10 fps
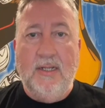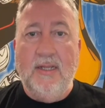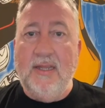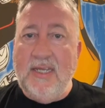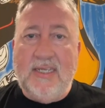
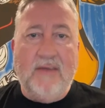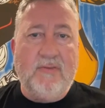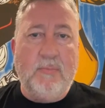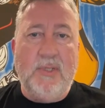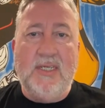These have to
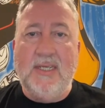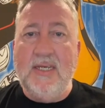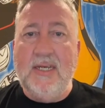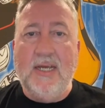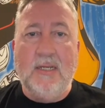be
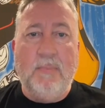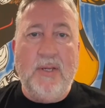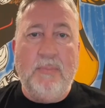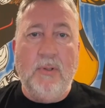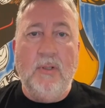sent out to
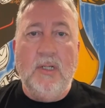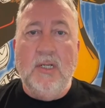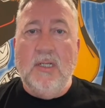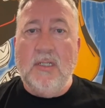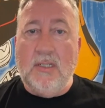people
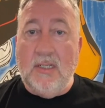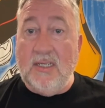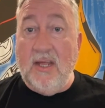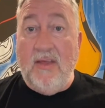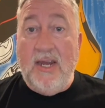
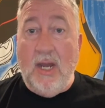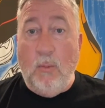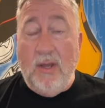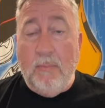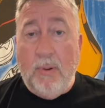so they know
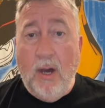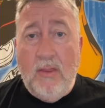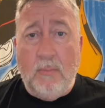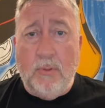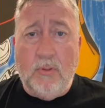where to buy the
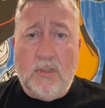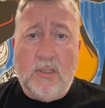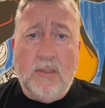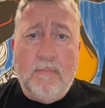books.